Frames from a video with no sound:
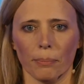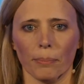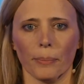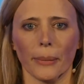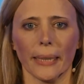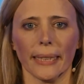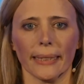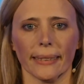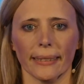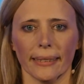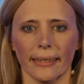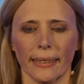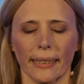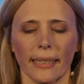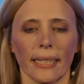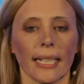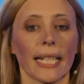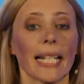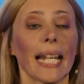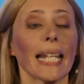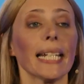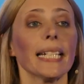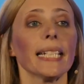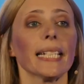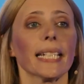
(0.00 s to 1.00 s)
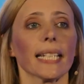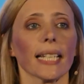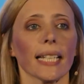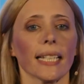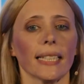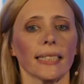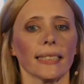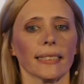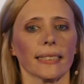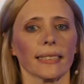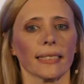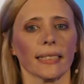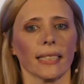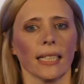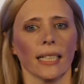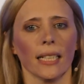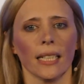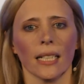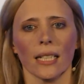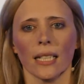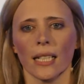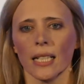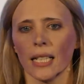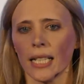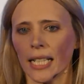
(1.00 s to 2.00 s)
But in any case,
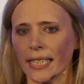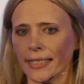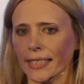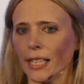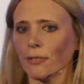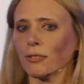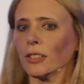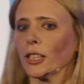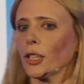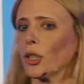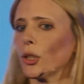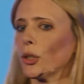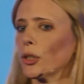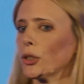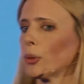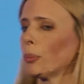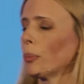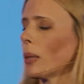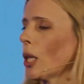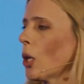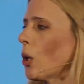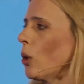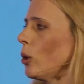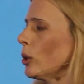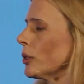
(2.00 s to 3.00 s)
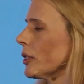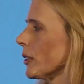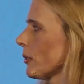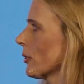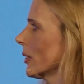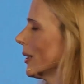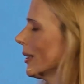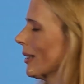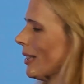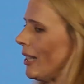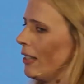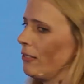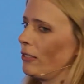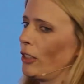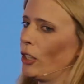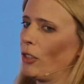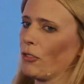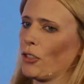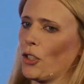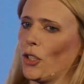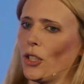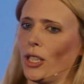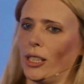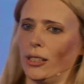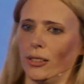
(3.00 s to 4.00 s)
it's definitely going to be a whole different level
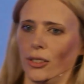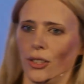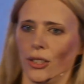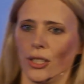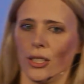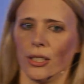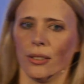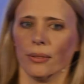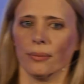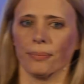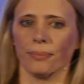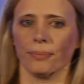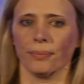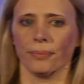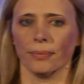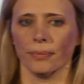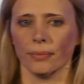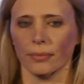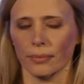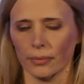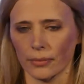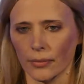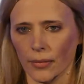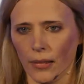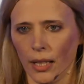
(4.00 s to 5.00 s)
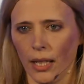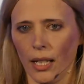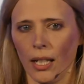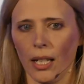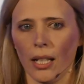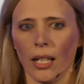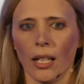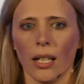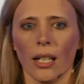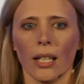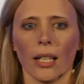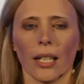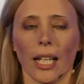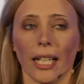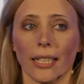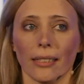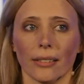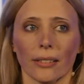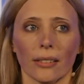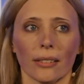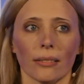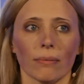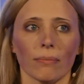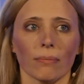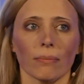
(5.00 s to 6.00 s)
of challenge.
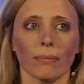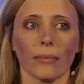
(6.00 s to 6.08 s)
And